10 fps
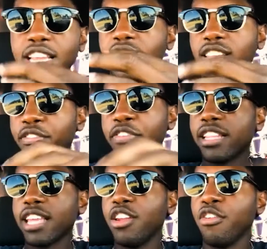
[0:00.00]
The fact
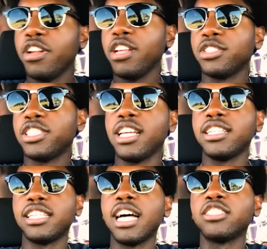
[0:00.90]
that no video
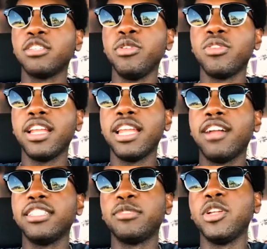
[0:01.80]
sticks out to me right now
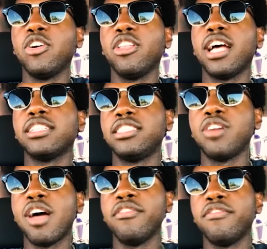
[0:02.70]
lets me know that I still
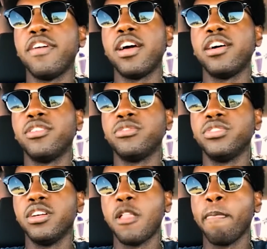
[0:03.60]
haven't found
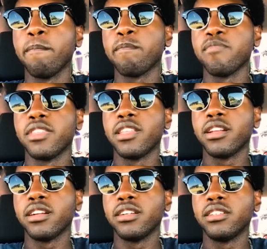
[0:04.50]

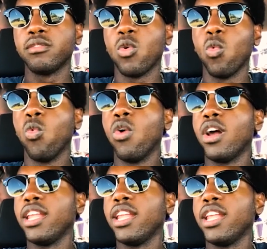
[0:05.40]
what
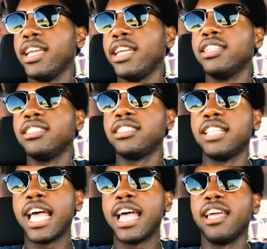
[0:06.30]
it is that,